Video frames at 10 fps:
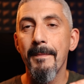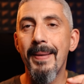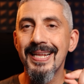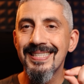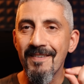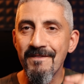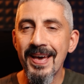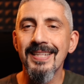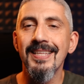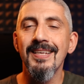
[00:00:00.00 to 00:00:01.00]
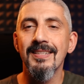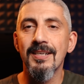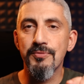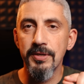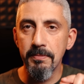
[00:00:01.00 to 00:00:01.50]
but it's affecting the
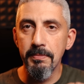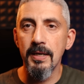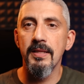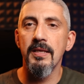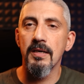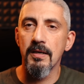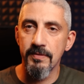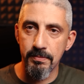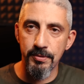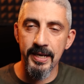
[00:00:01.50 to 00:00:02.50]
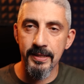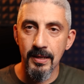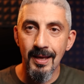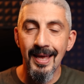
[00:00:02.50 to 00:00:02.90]
credibility of the brand.